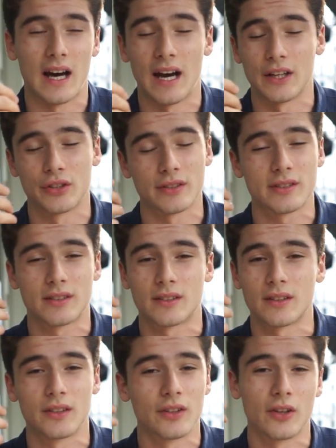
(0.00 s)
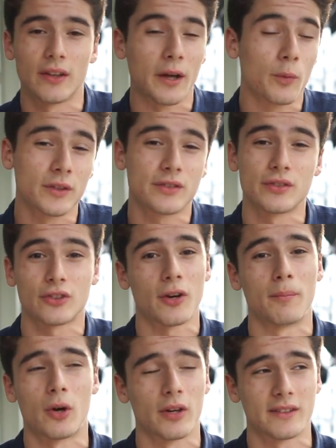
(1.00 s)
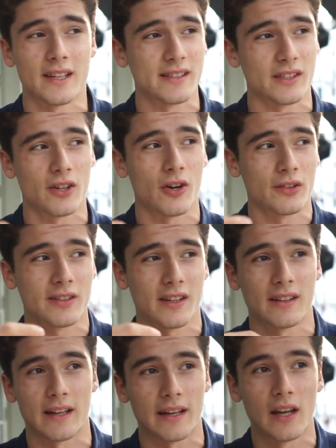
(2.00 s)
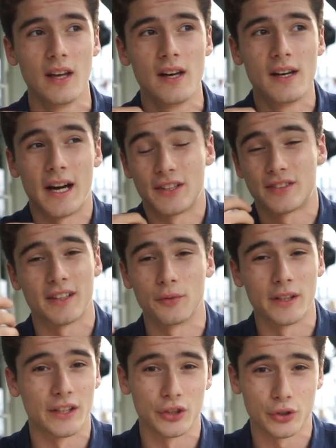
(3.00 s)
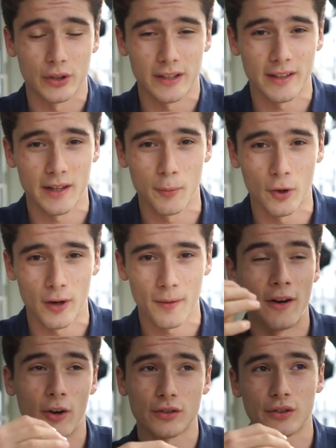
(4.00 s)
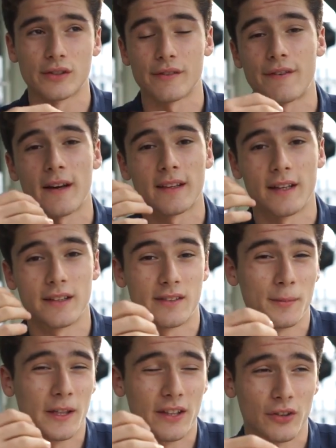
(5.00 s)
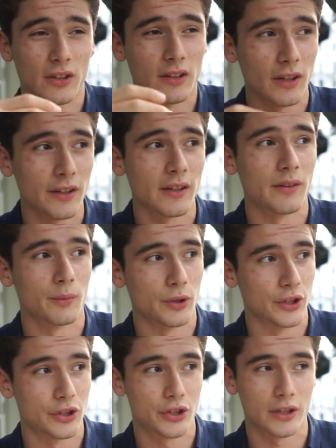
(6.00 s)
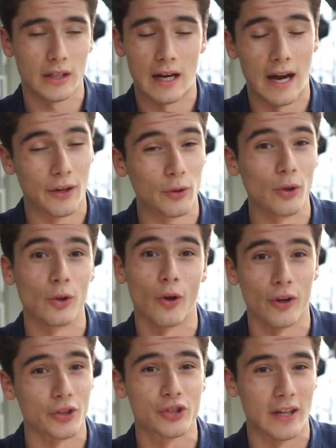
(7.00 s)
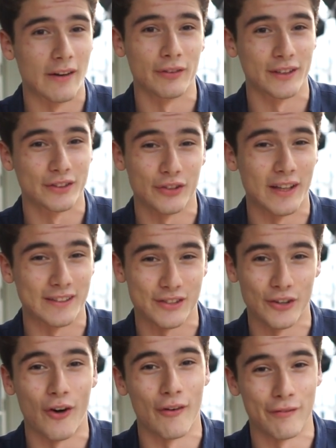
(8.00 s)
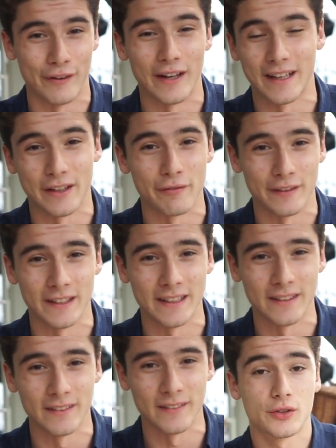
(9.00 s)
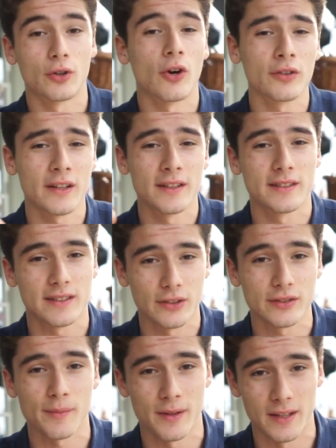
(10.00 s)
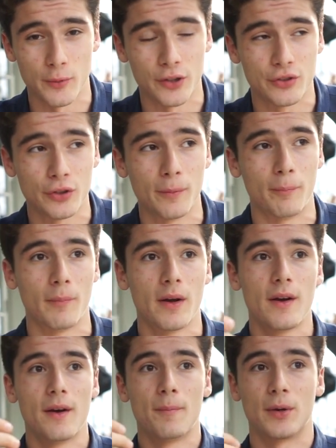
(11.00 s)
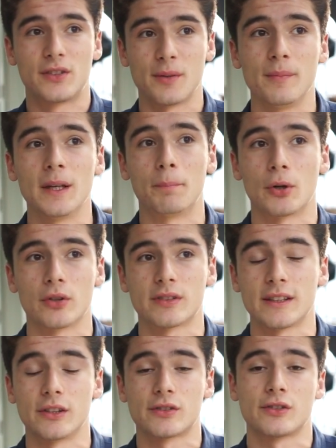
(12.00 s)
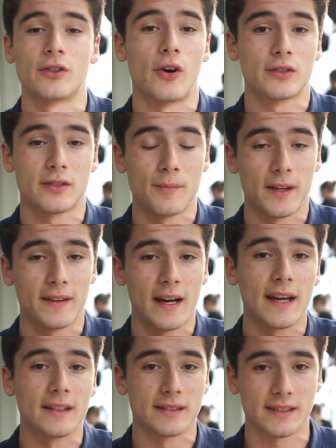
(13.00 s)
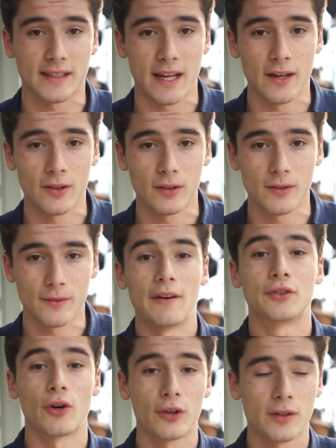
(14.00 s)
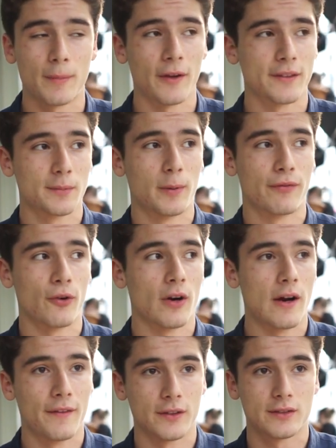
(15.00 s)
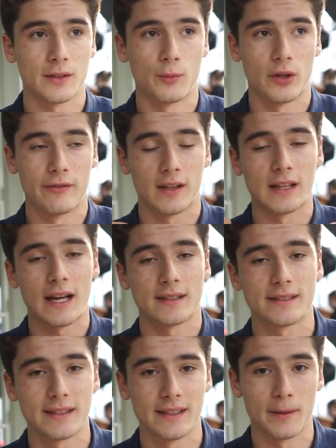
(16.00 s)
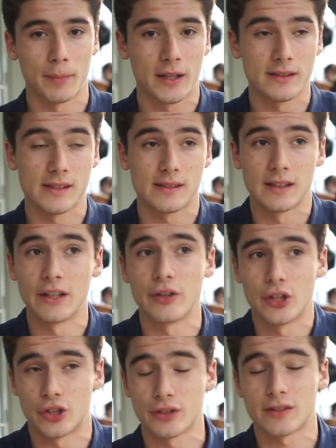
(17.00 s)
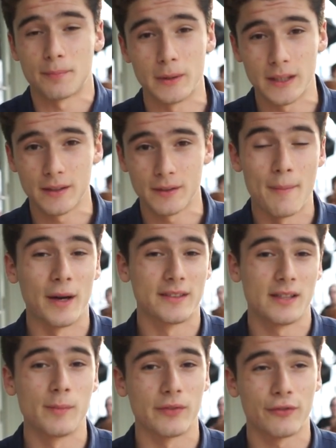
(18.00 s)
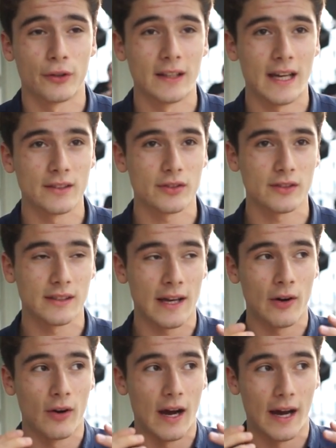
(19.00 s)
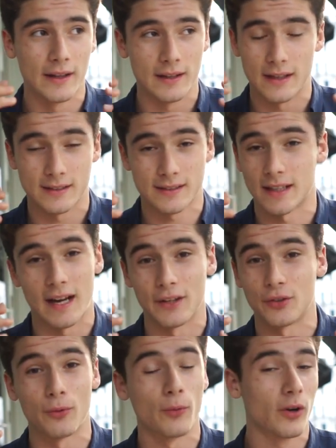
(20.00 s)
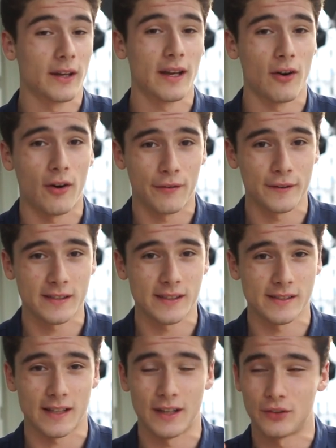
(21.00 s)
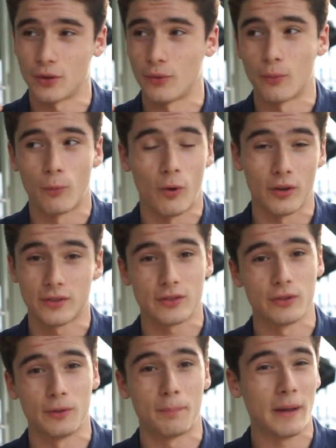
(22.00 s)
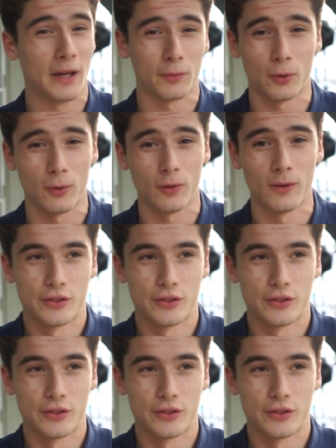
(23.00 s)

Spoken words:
I just, you know, like, once you start monetizing content, like, I just didn't really enjoy it anymore. And also, it's the fact that I need to be here in London, which I do a lot of traveling, so that's not very convenient. So content is still something that we do, but to me personally, it's not something that I can scale. I've talked about this before, how there's somewhat of a glass ceiling because it's literally just me and my team of freelancers. Now, as I said, I don't want to get offices. I don't want to payroll.